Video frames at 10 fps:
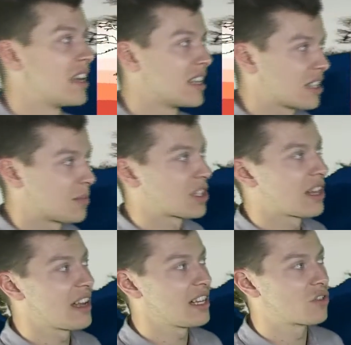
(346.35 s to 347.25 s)
Some
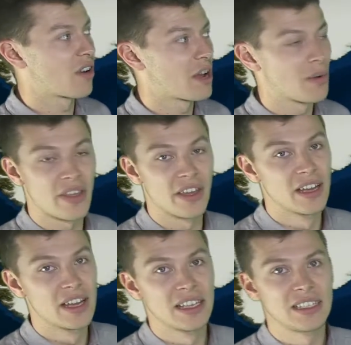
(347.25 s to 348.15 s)
slightly dry weather
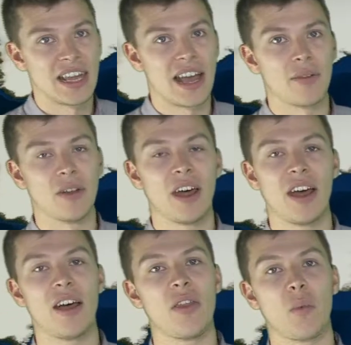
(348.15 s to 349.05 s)
down
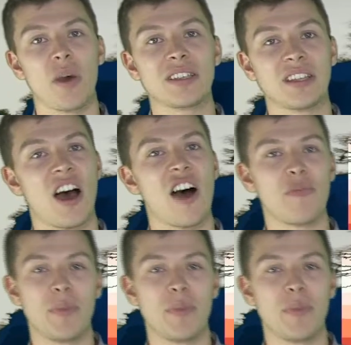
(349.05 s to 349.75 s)
the western half.